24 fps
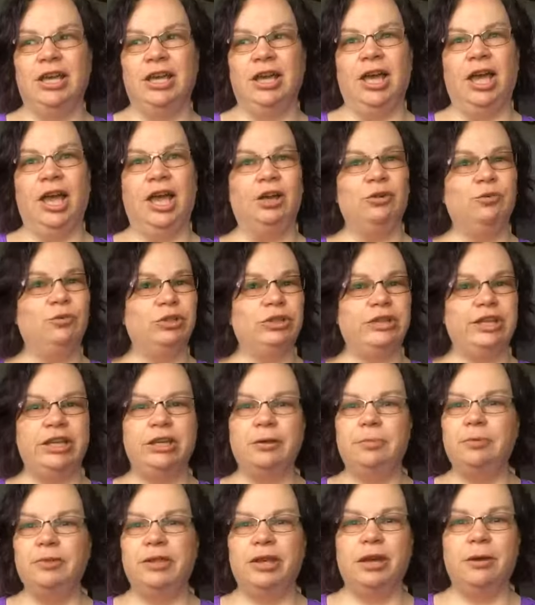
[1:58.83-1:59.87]
and will
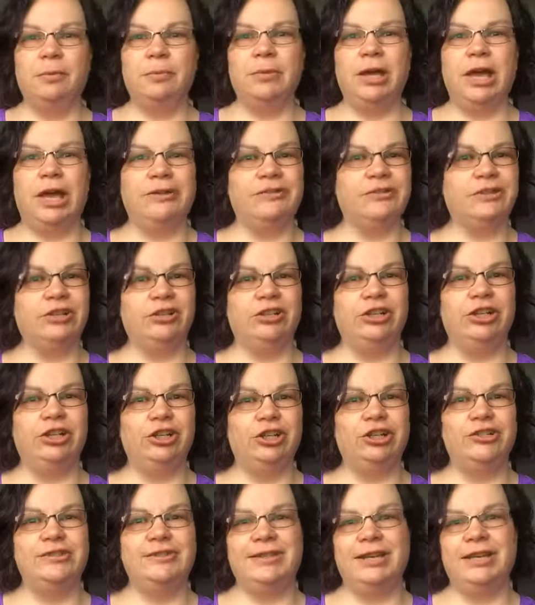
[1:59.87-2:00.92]
keep them as
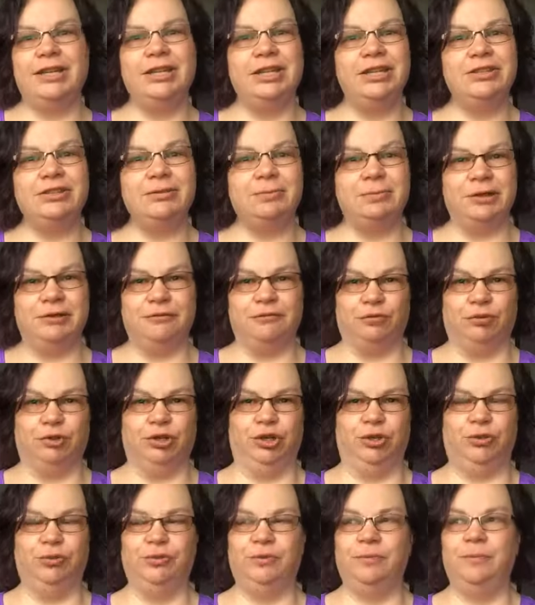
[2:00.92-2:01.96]
clear as they need to be for
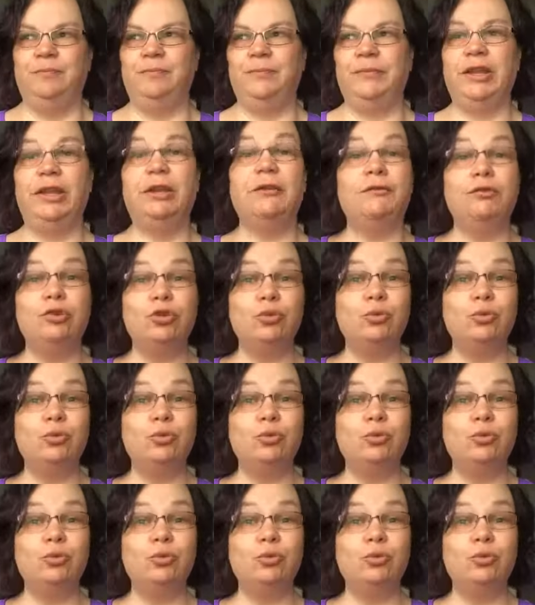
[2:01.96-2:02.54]
you. If you